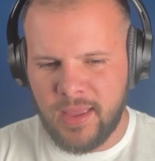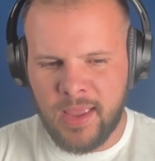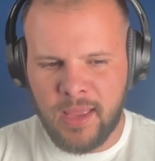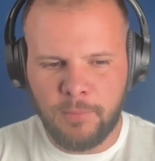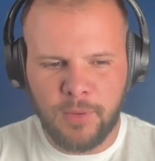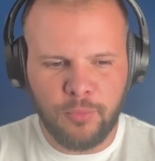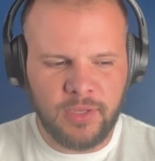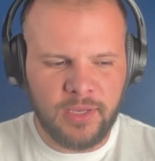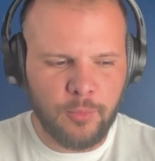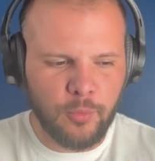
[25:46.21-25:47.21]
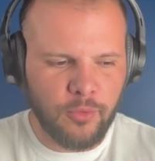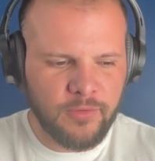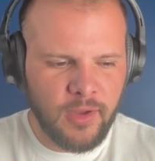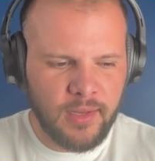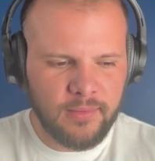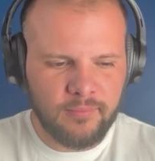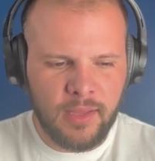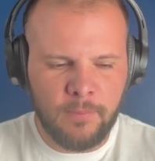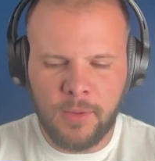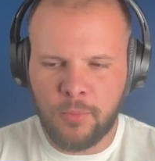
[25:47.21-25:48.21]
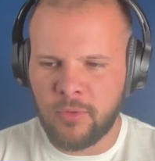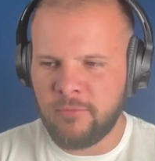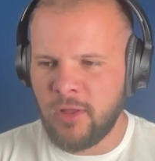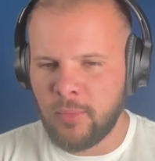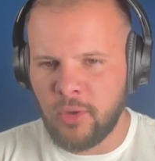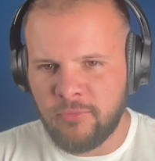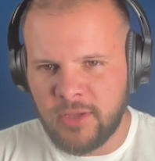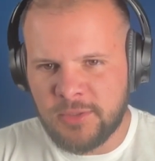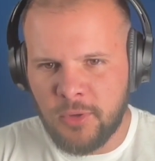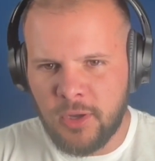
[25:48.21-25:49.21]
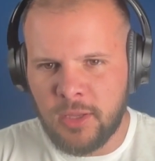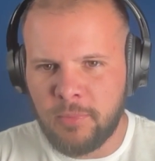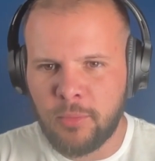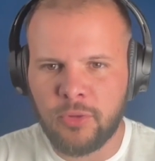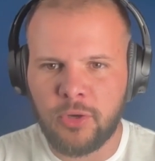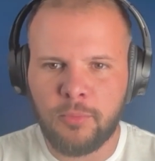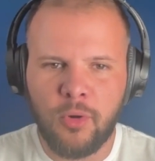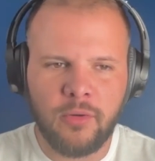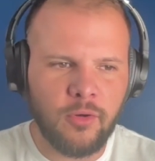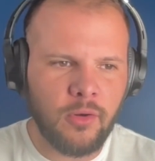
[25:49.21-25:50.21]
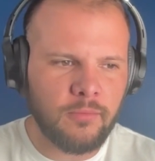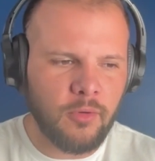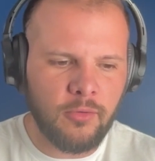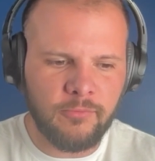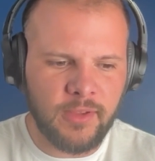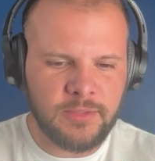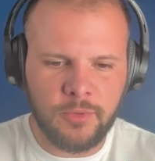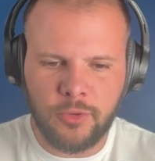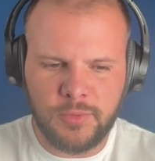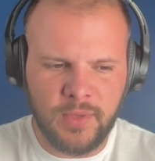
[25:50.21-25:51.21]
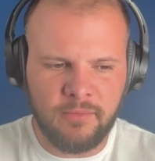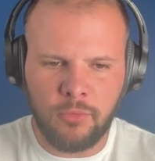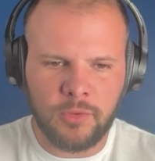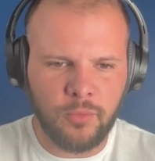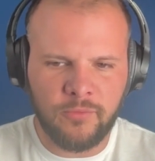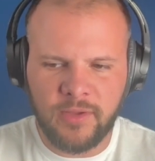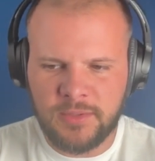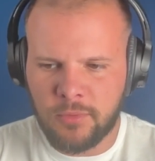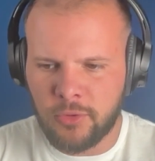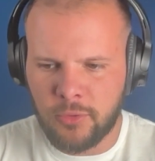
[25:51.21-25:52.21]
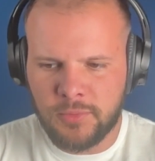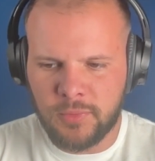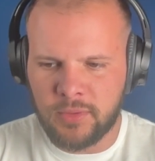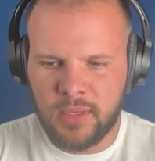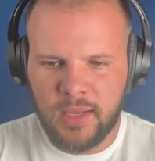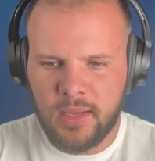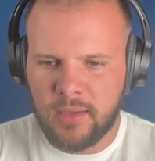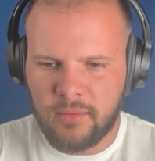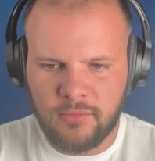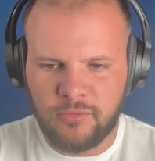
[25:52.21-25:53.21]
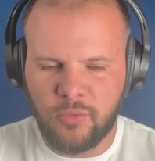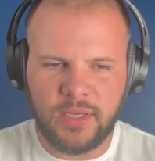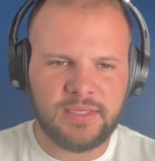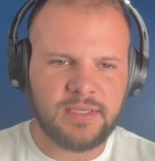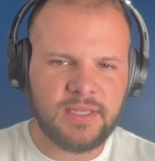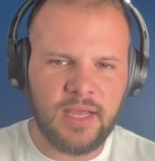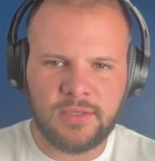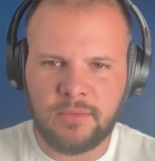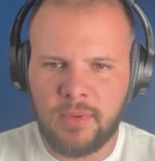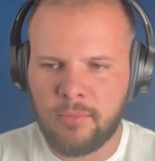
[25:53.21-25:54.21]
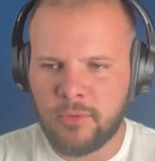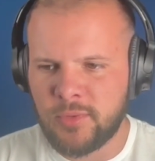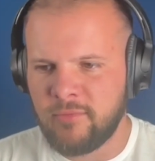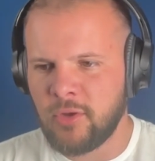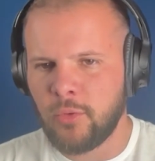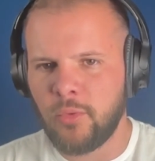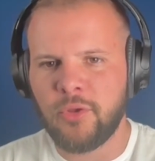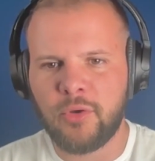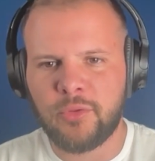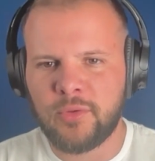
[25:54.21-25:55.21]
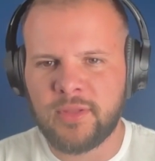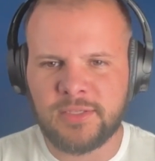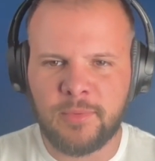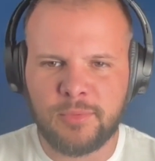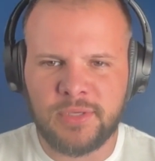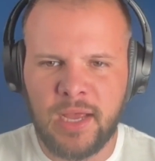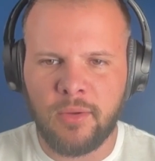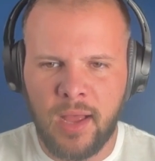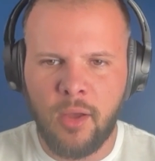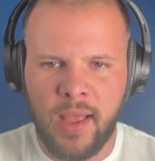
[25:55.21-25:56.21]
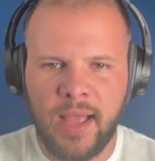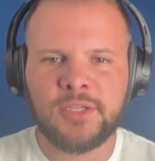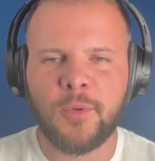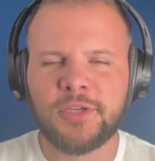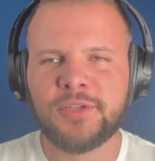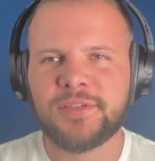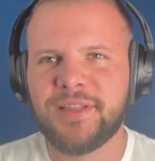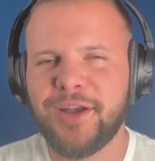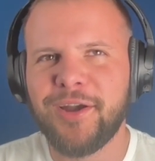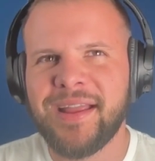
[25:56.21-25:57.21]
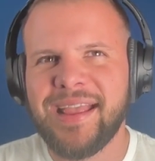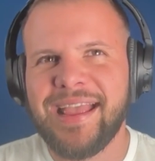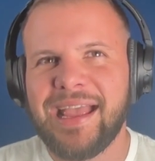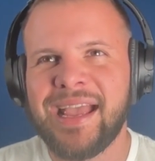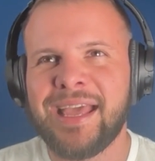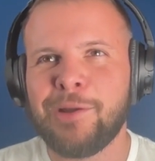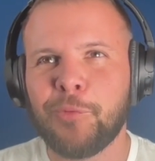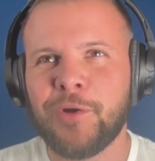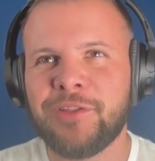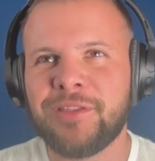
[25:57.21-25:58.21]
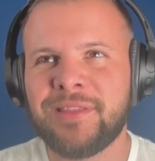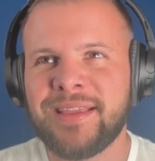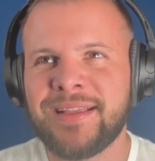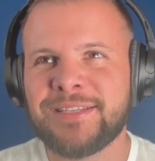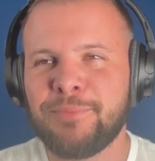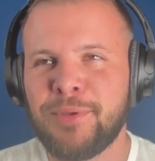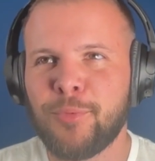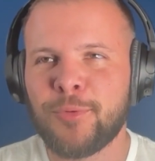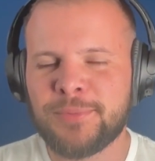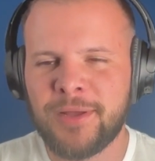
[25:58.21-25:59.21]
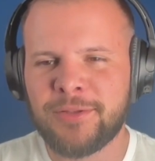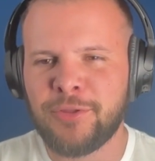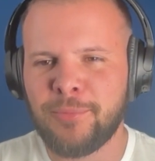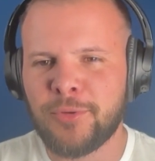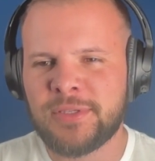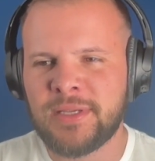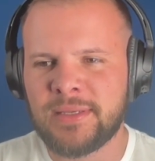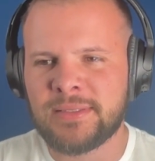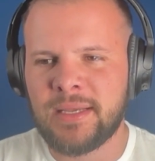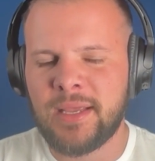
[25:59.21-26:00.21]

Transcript: and people that come to RoofCon and people that follow me on Facebook and people that are part of our, our Facebook groups. We have multiple Facebook groups with 26,000 members. We have another with 33,000 members. I'll, I'll ask questions in there. And one of the things that people respond to the most is,